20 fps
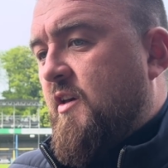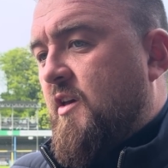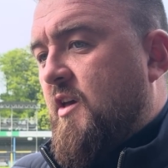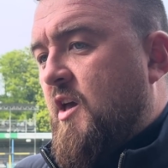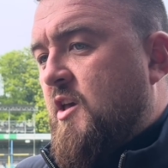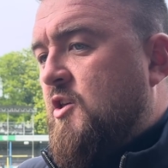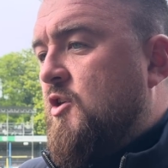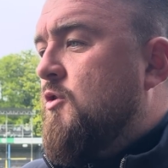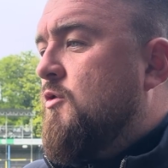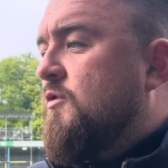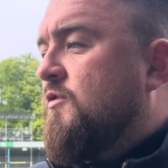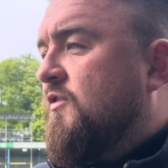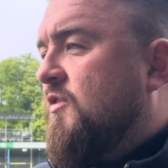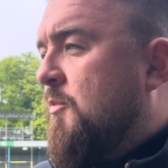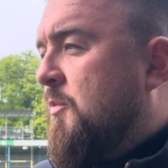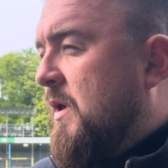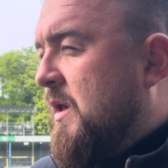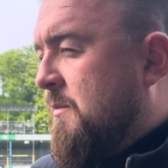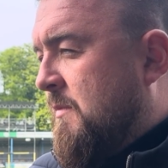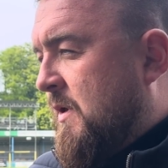are used to
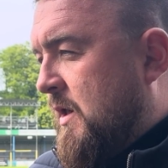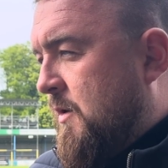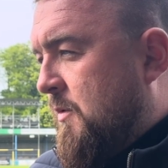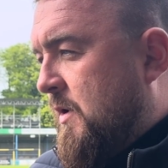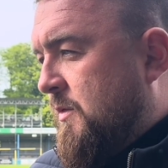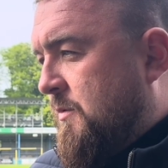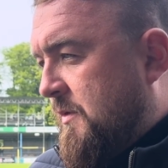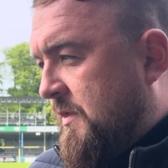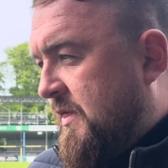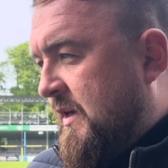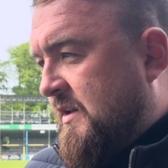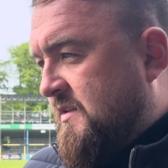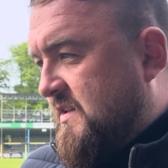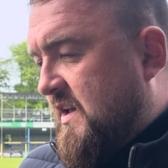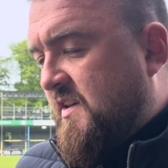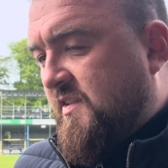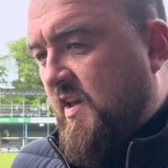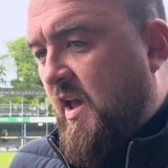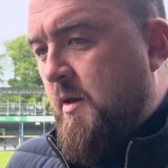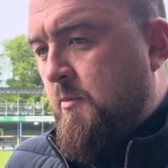beat me with the things that
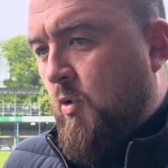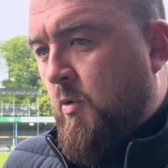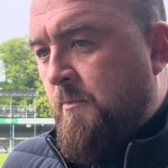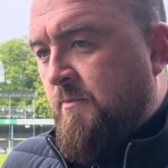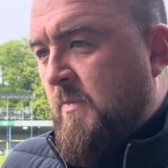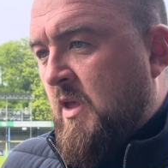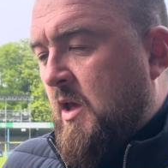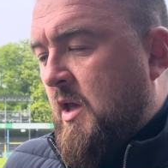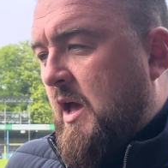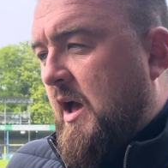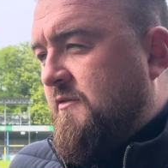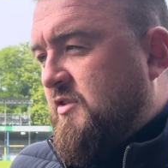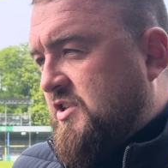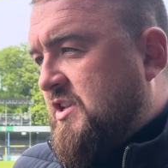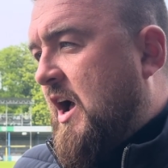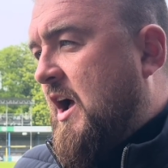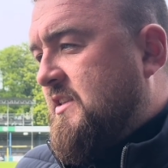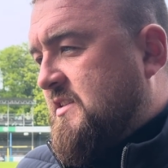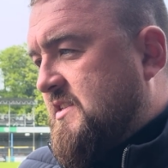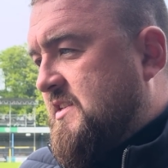I say, but have you
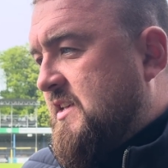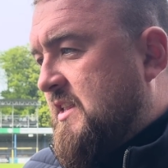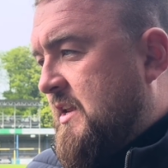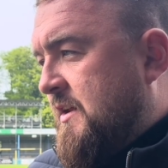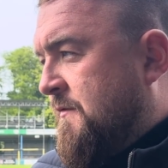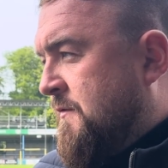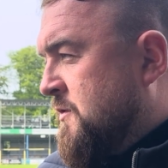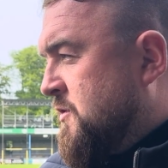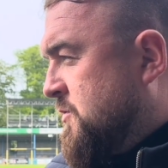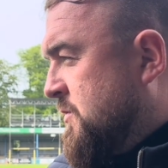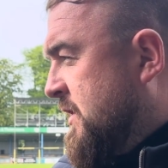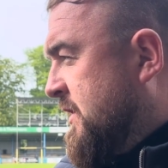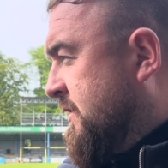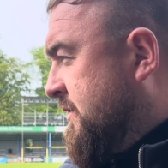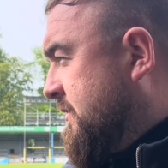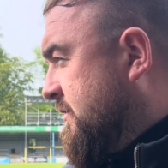started to see the difference with